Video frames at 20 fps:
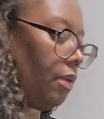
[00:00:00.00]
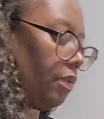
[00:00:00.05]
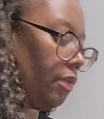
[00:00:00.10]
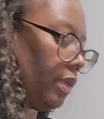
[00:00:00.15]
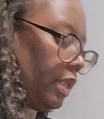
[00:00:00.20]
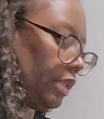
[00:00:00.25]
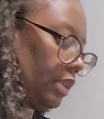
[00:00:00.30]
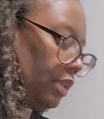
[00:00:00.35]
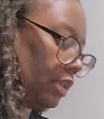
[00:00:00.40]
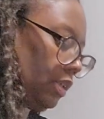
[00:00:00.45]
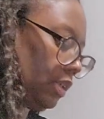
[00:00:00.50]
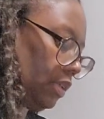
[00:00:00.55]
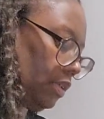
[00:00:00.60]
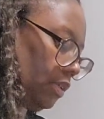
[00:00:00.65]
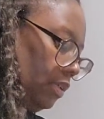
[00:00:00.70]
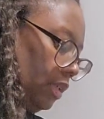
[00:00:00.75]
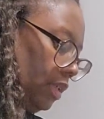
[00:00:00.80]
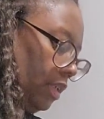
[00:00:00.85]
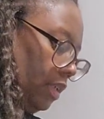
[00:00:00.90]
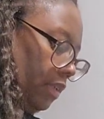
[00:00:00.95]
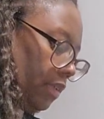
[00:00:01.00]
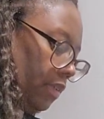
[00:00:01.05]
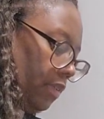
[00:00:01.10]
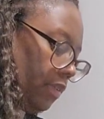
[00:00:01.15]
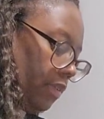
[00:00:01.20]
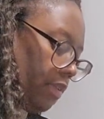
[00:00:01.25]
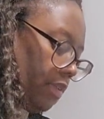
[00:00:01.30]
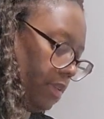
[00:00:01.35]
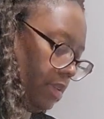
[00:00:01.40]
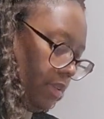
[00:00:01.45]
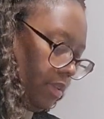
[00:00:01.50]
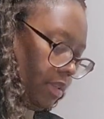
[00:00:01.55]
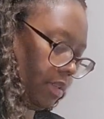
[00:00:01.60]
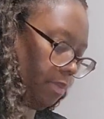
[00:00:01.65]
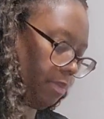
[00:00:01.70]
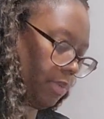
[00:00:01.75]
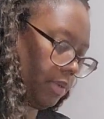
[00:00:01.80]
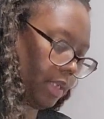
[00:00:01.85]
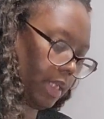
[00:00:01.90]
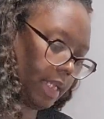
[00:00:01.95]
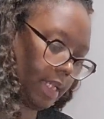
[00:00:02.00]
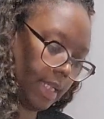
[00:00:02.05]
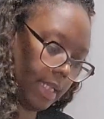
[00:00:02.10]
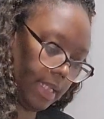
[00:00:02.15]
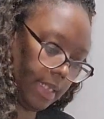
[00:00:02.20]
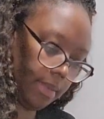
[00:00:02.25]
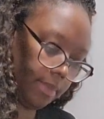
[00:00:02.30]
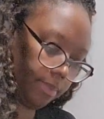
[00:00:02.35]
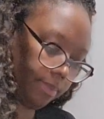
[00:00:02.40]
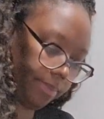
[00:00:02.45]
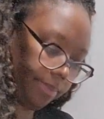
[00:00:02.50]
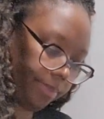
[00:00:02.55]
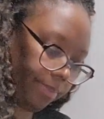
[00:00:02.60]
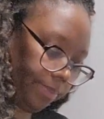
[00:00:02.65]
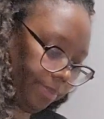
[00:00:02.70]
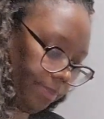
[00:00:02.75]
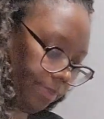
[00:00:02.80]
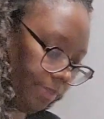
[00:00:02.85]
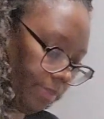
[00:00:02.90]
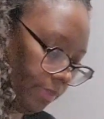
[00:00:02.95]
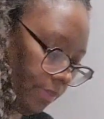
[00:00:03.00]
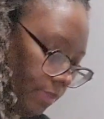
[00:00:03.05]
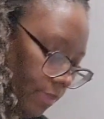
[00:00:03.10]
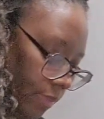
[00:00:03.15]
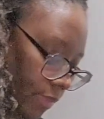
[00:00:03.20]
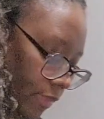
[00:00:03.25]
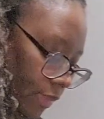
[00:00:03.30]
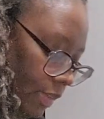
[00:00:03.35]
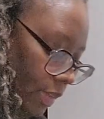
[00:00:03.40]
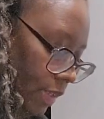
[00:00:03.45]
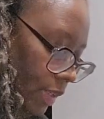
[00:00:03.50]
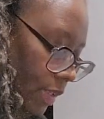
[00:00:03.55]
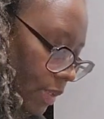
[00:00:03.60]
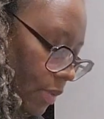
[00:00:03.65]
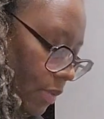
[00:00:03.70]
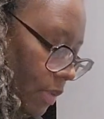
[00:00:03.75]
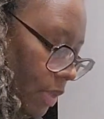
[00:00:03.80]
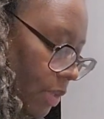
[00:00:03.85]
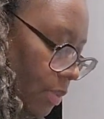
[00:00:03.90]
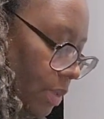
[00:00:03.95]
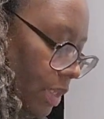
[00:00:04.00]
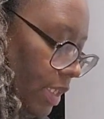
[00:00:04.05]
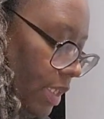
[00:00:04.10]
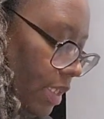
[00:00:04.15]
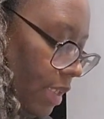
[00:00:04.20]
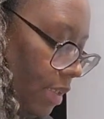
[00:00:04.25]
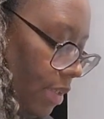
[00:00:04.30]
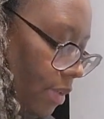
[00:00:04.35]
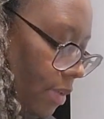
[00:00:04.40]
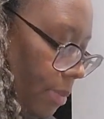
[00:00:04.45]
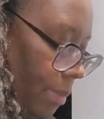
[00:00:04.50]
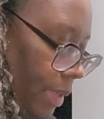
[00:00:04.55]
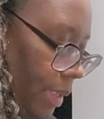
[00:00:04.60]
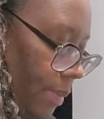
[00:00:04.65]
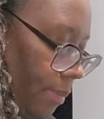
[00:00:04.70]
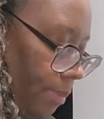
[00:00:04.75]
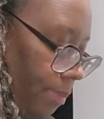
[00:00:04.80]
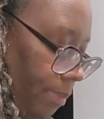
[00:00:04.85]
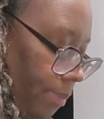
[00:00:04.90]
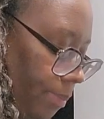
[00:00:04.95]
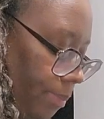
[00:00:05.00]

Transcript: residue of the brine, which we did a little bit.